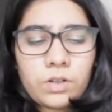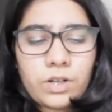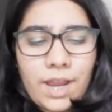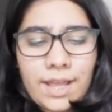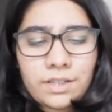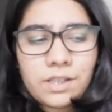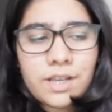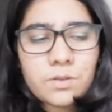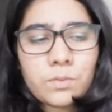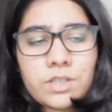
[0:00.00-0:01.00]
or
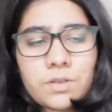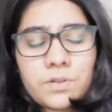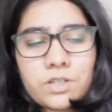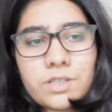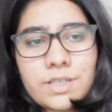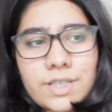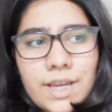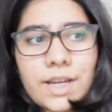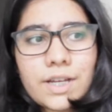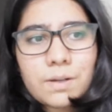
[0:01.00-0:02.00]
analyze what this person's
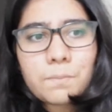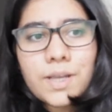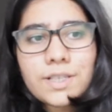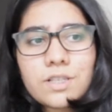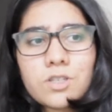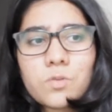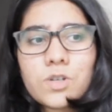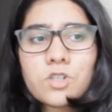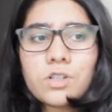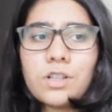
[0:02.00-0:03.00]
saying, it makes the
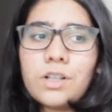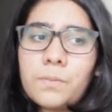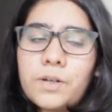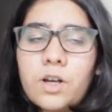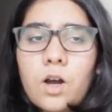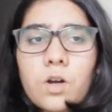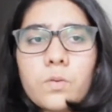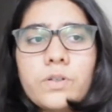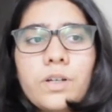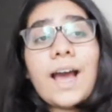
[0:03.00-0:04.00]
situation a little bit
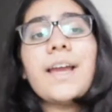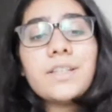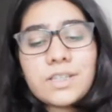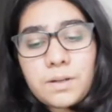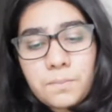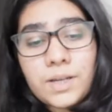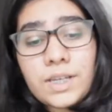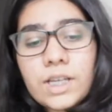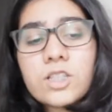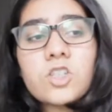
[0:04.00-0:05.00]
awkward. INTP
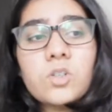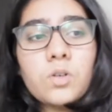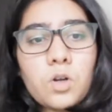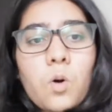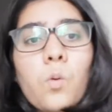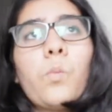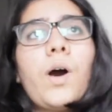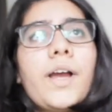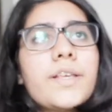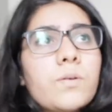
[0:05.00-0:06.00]
needs to know
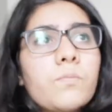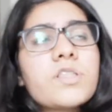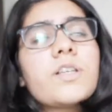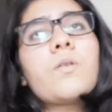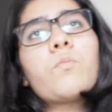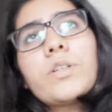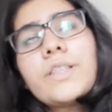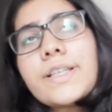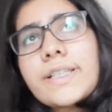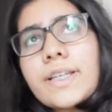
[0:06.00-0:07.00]
why someone said
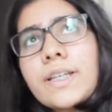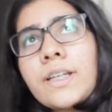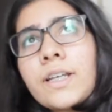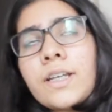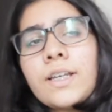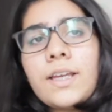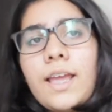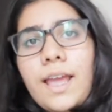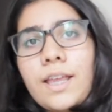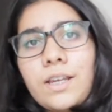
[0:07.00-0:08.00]
what they said,
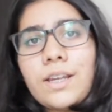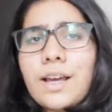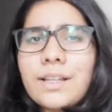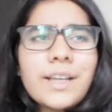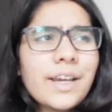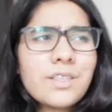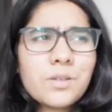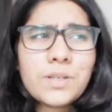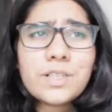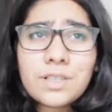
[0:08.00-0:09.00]
and there has
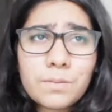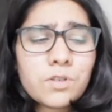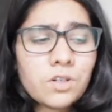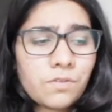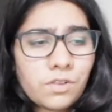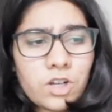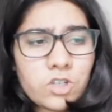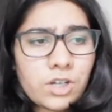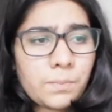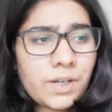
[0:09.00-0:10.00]
to be some sort of
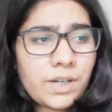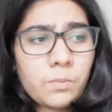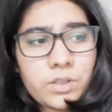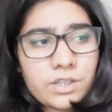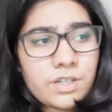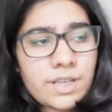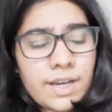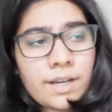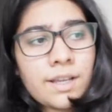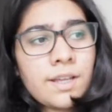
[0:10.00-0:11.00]
logic behind what they're
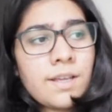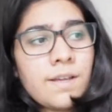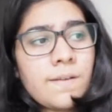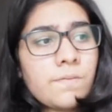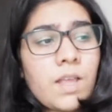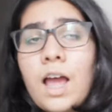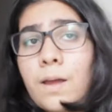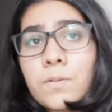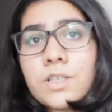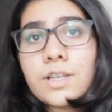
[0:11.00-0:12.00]
saying. Now,
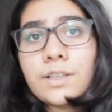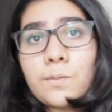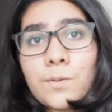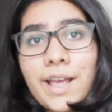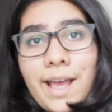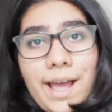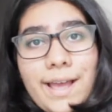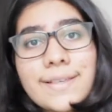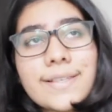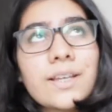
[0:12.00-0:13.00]
I'm not saying that what
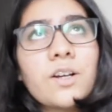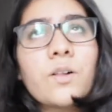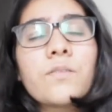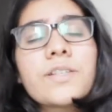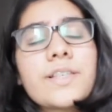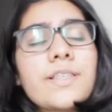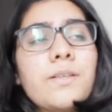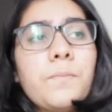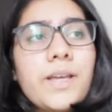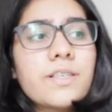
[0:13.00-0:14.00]
I say always is
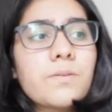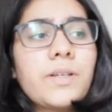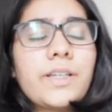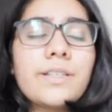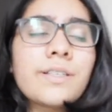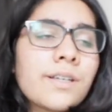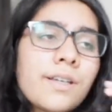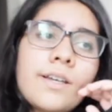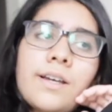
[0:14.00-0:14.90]
the best, because